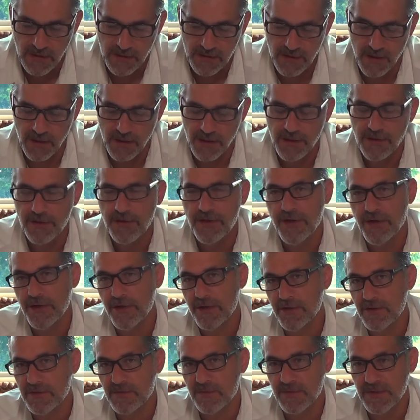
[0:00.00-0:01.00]
younger
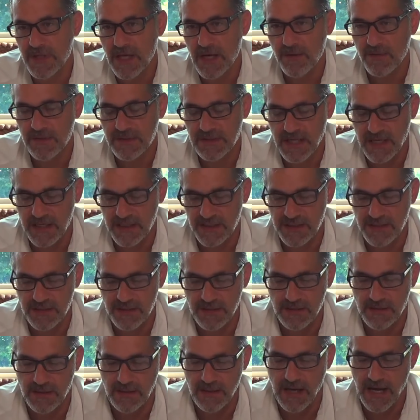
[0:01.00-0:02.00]
years when that was
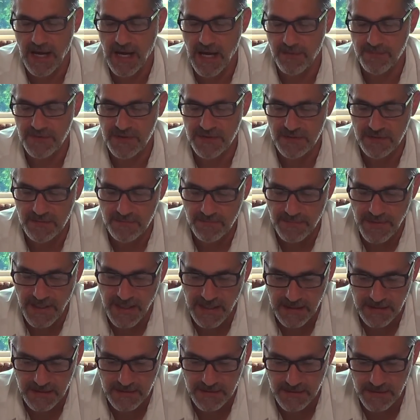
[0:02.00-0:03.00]
actually an option
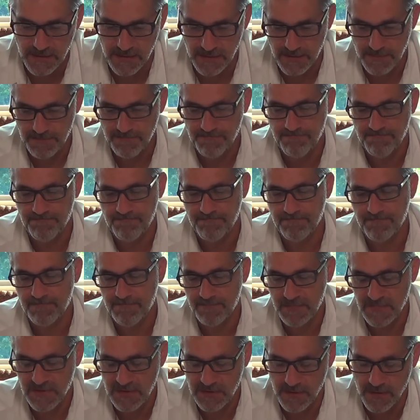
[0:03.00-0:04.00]
back in the
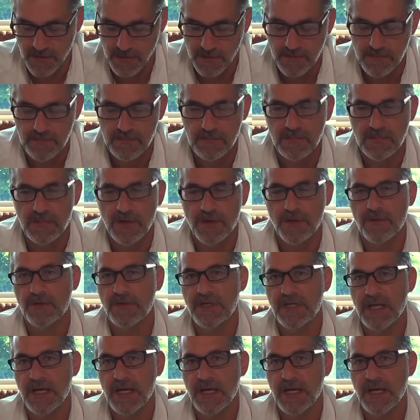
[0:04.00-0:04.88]
early